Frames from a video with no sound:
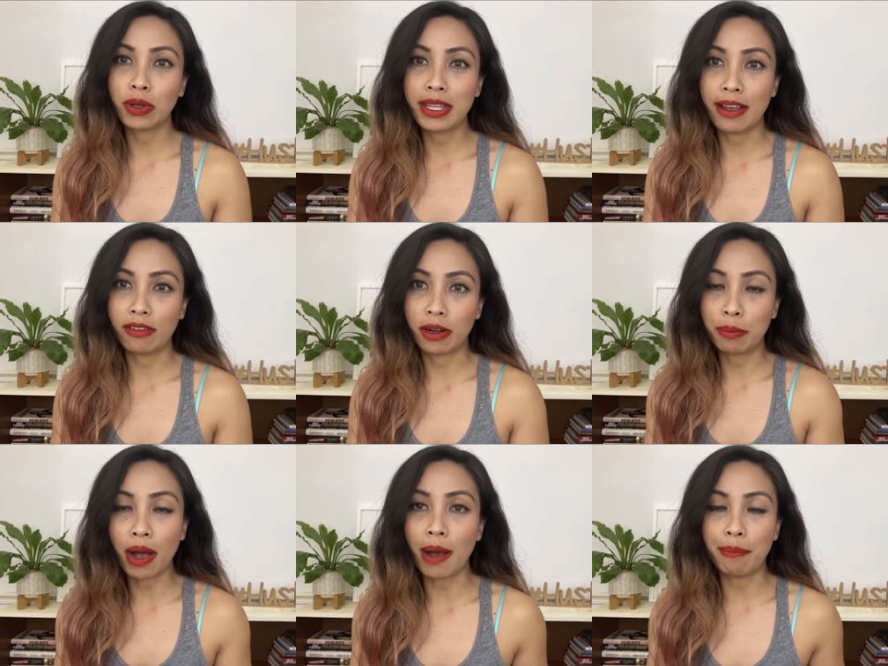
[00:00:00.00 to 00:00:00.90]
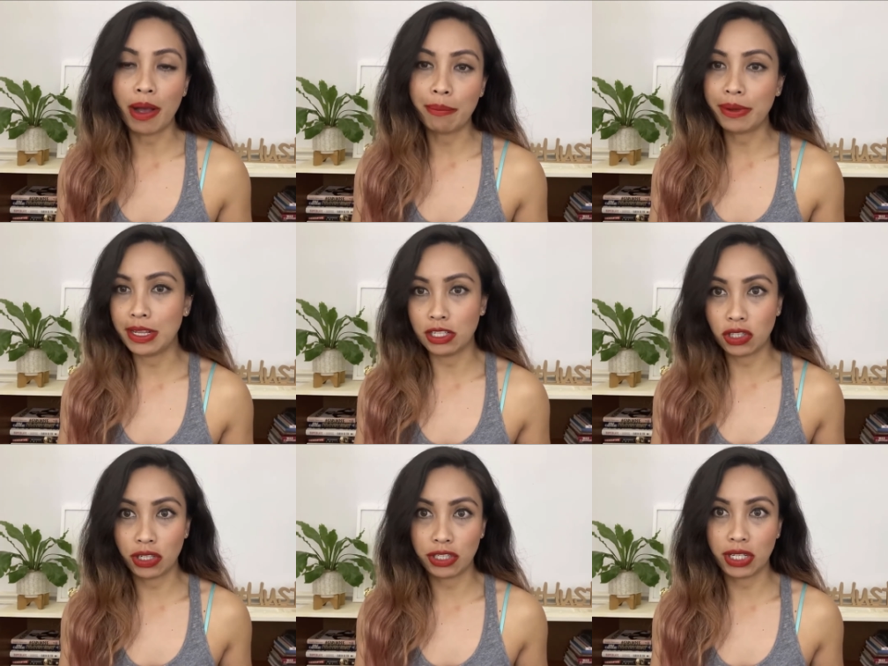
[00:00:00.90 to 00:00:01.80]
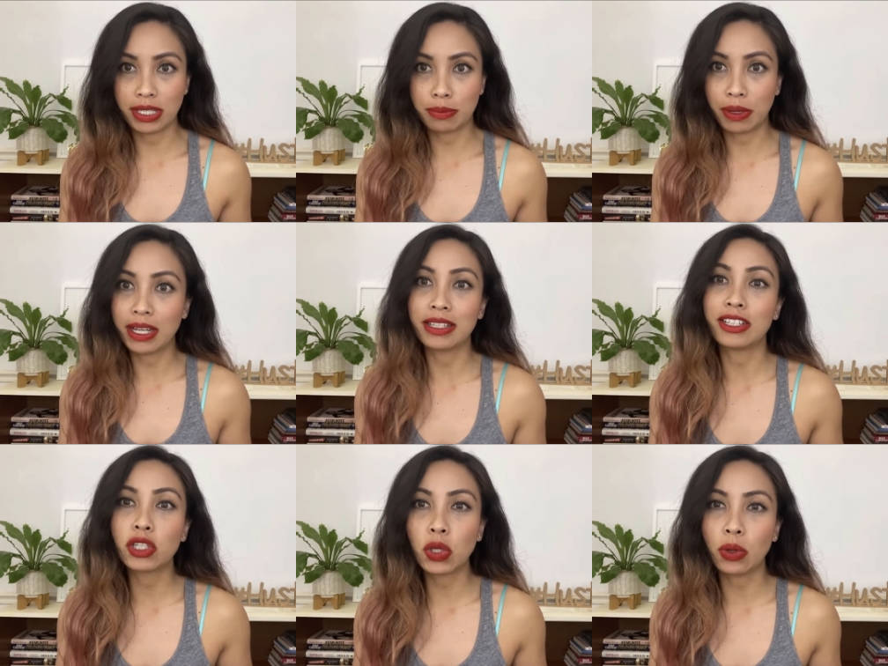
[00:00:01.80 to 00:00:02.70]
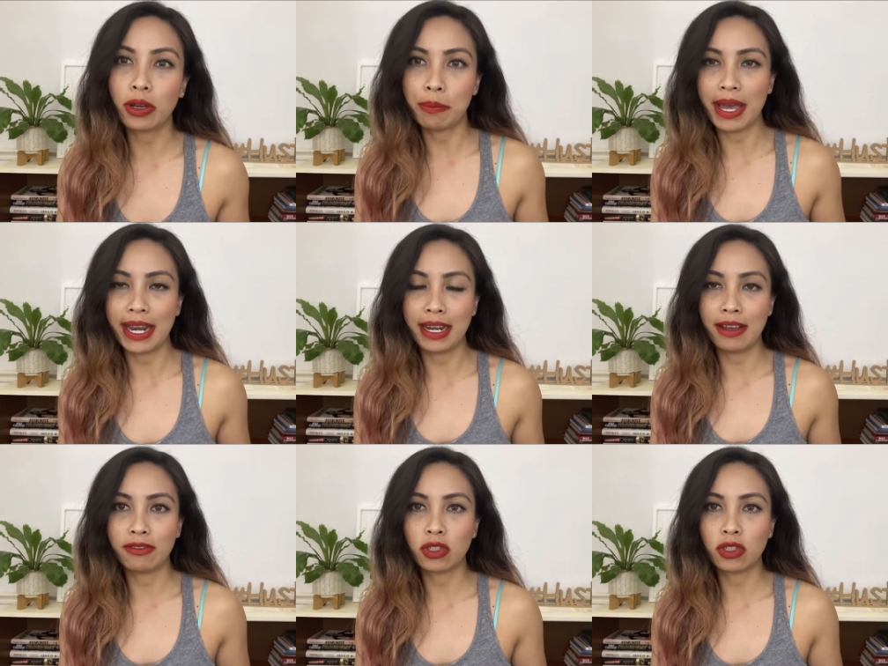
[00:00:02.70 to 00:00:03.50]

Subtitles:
never pop up in the searches because it's too competitive.